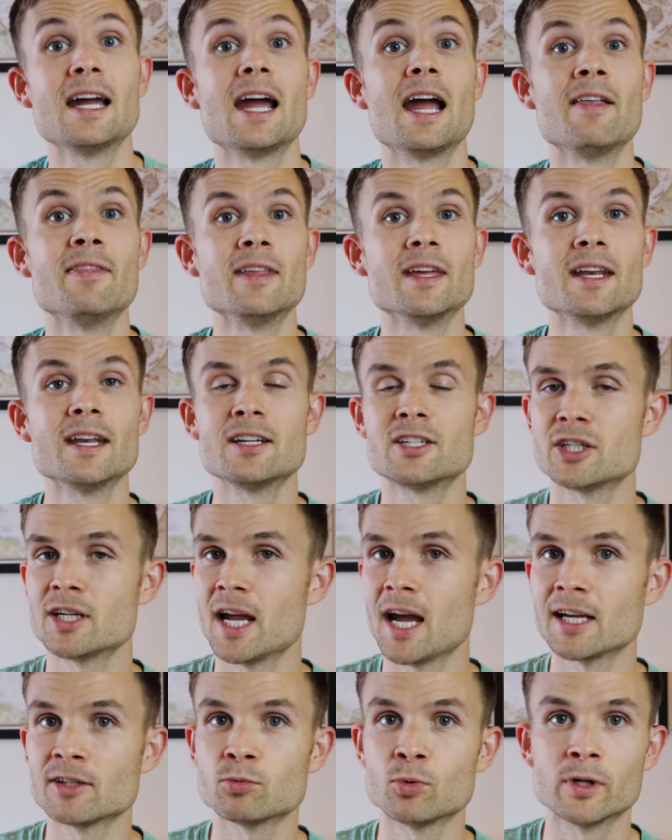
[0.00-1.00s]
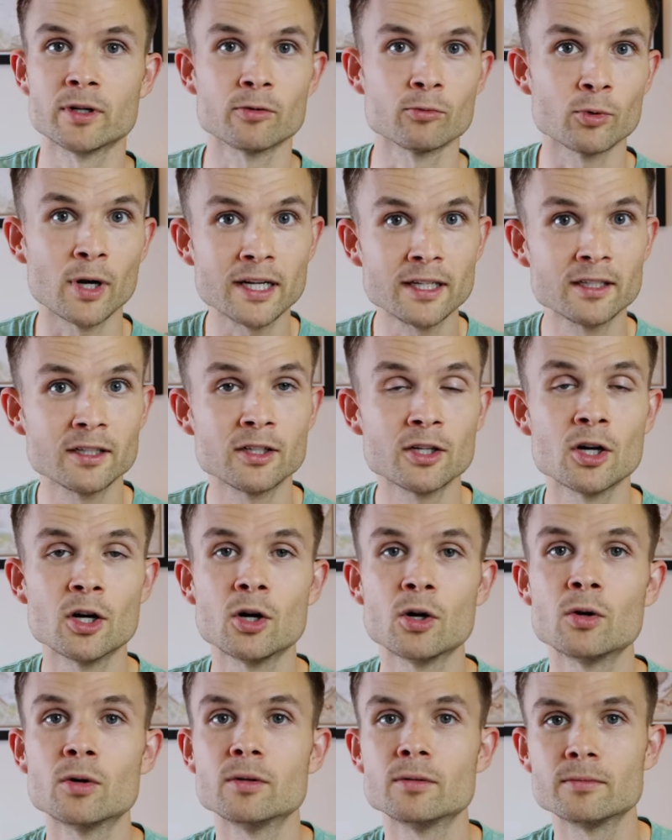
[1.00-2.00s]
And then she has one ready to
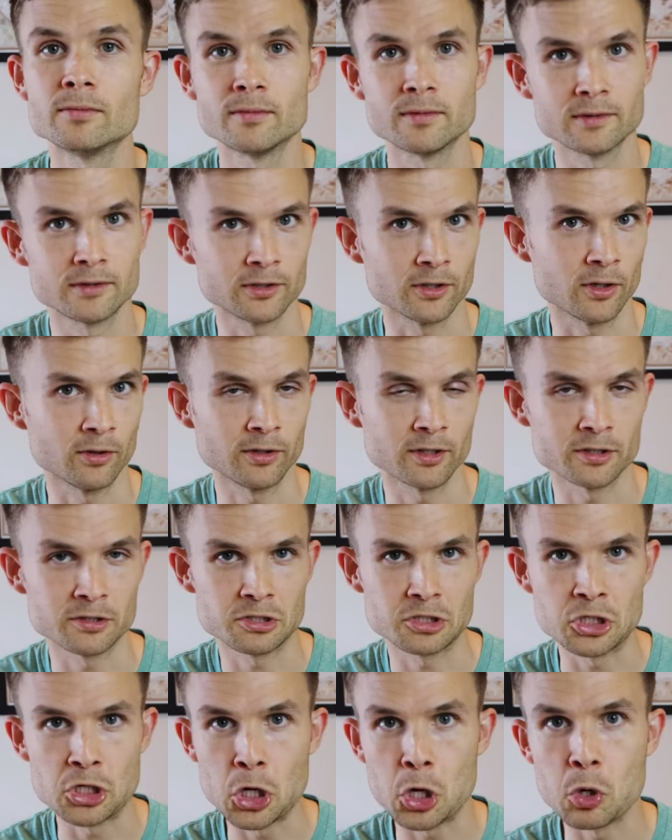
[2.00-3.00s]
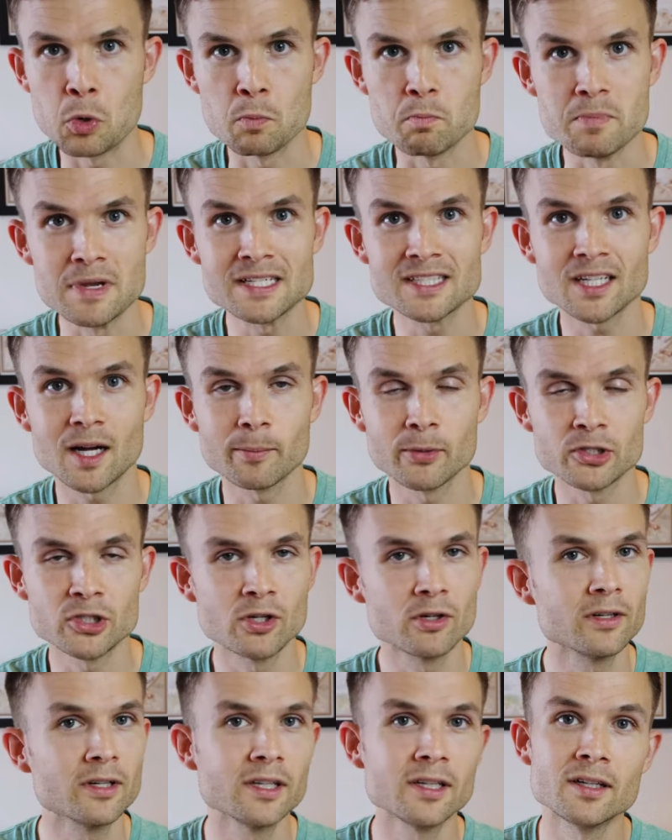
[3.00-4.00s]
go. So there's no missed
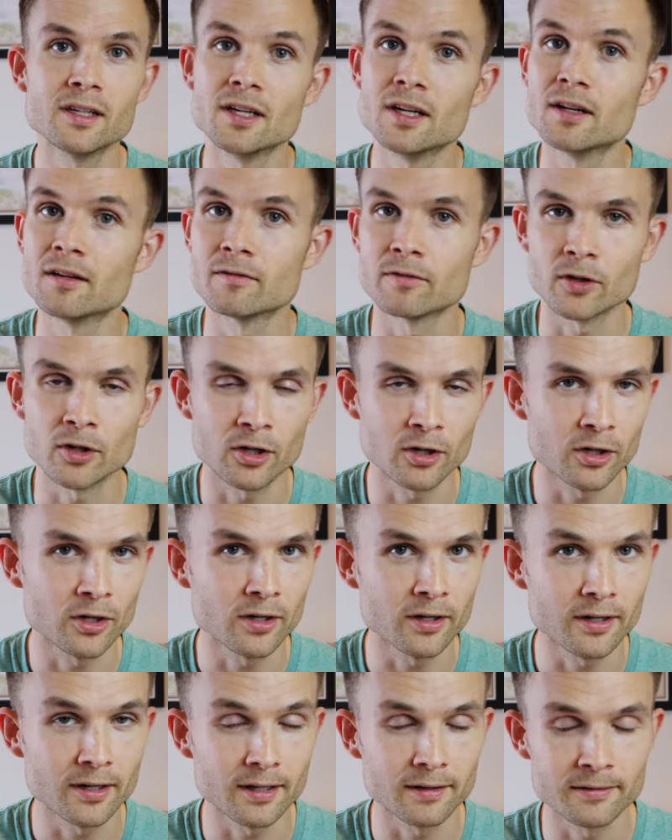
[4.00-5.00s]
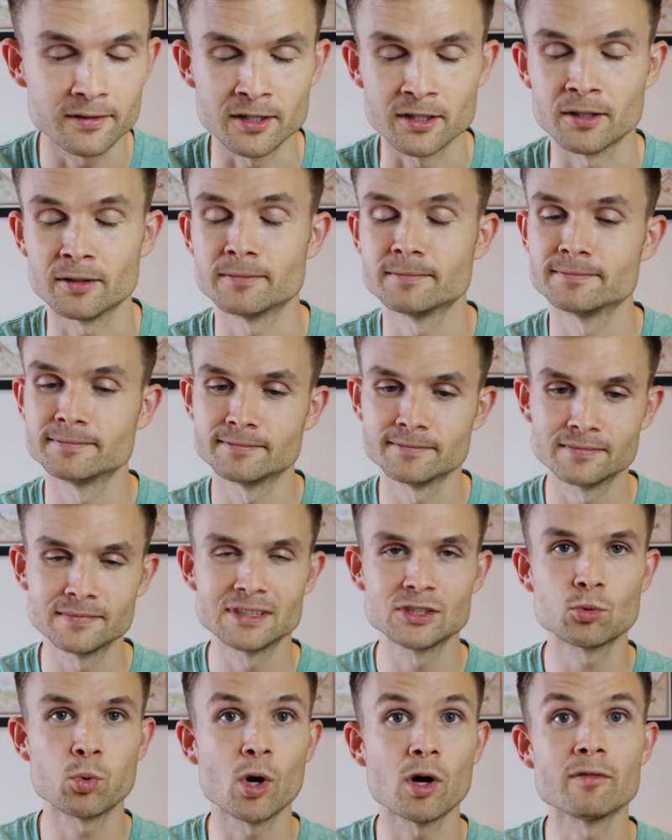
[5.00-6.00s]
opportunity for her, you know,
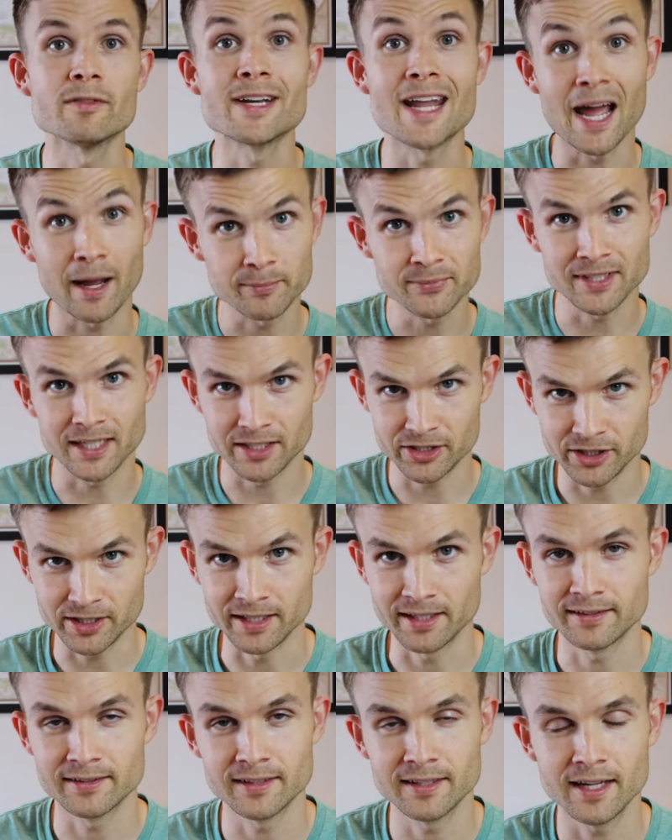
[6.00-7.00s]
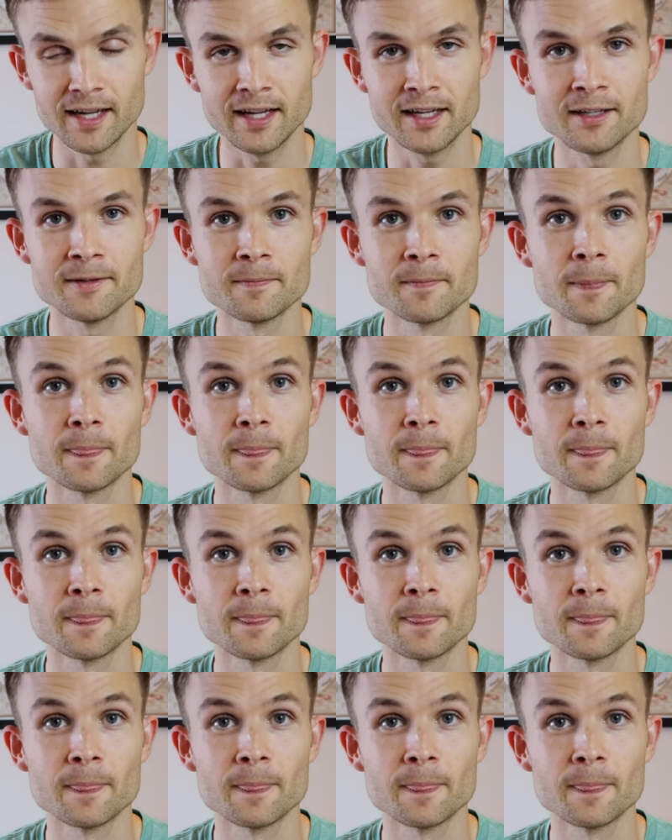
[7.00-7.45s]
12 naps that she needs a day.